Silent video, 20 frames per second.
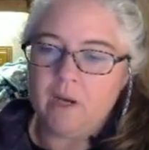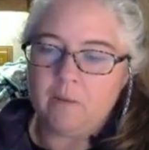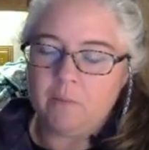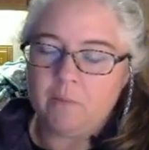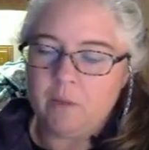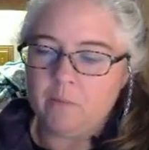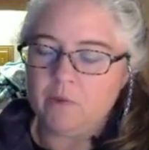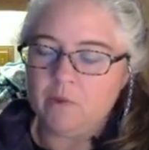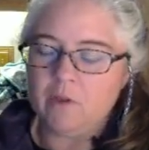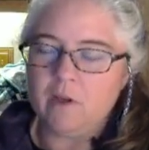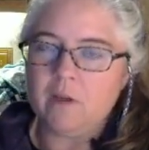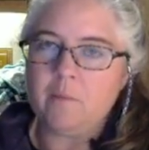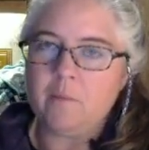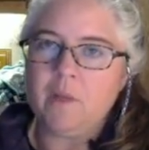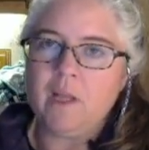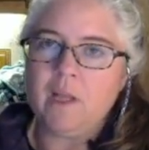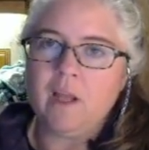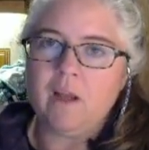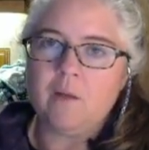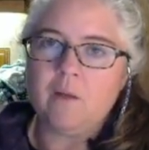people look at
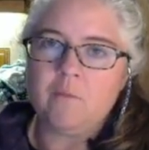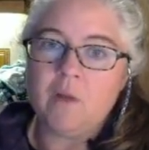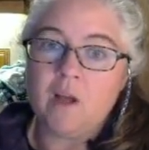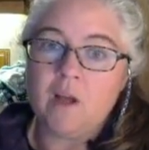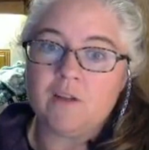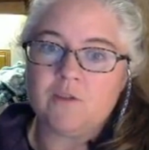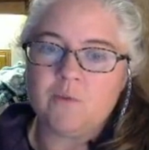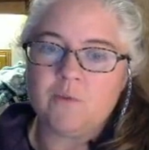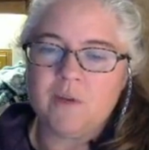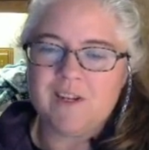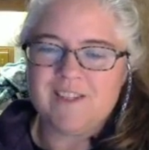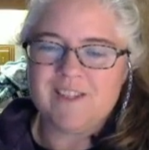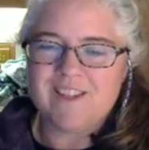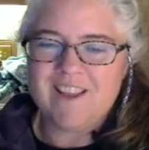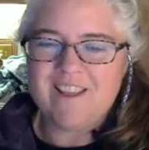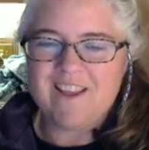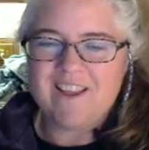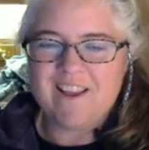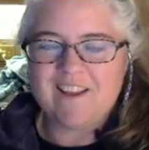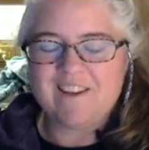me like I'm nuts when I
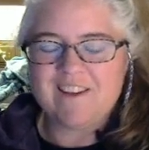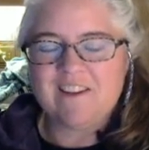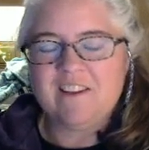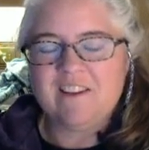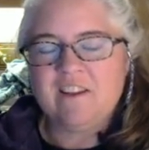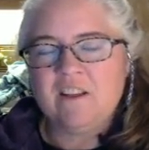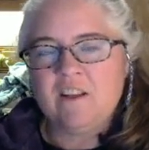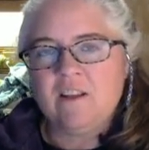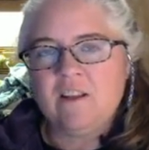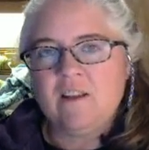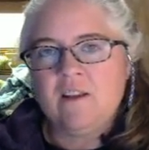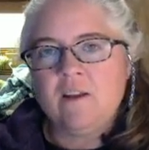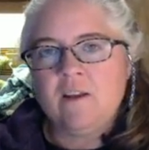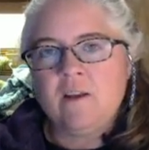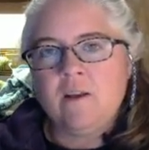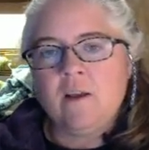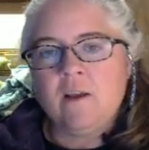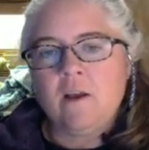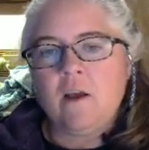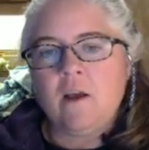say that.
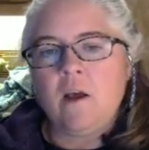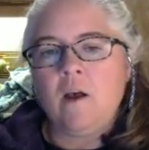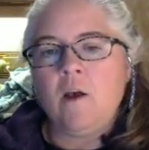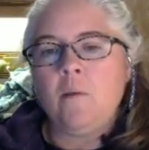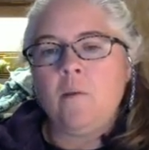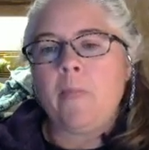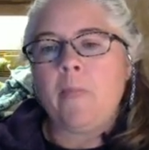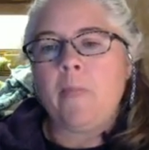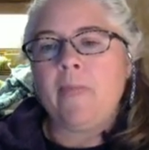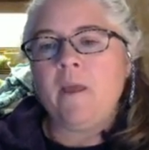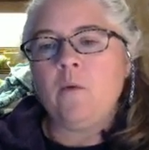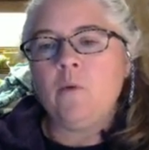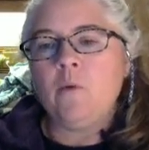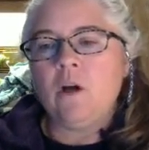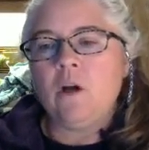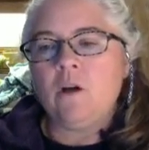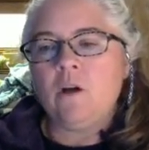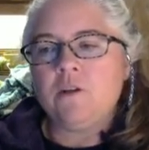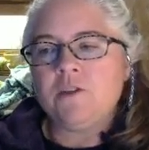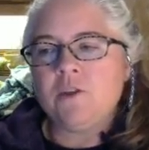I would
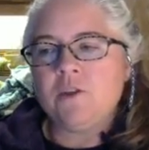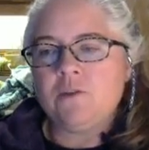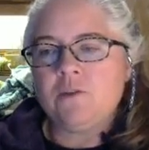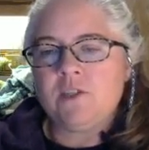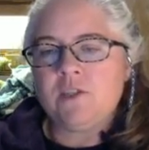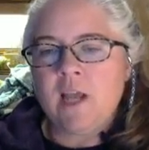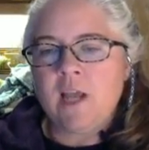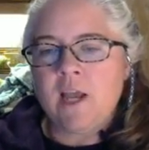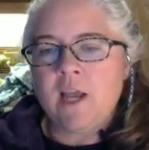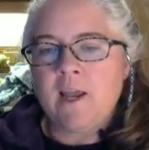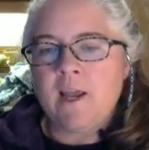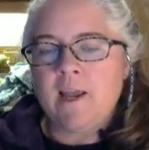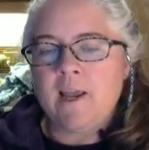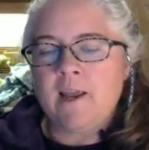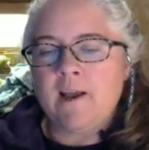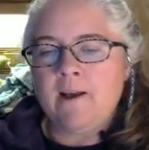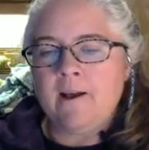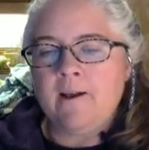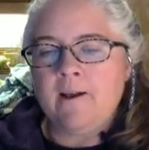also say